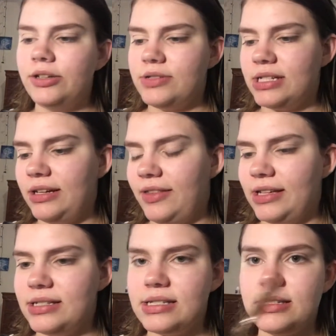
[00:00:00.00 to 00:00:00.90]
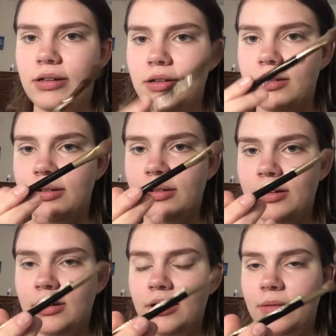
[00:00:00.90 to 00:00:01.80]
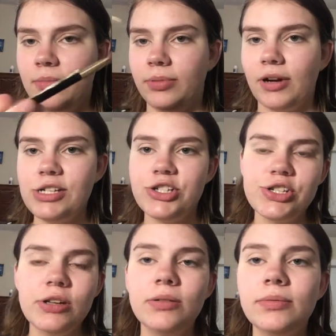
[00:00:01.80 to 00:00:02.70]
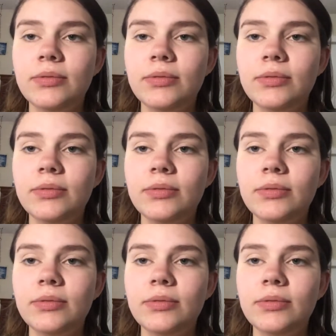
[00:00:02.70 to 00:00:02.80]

using this brush.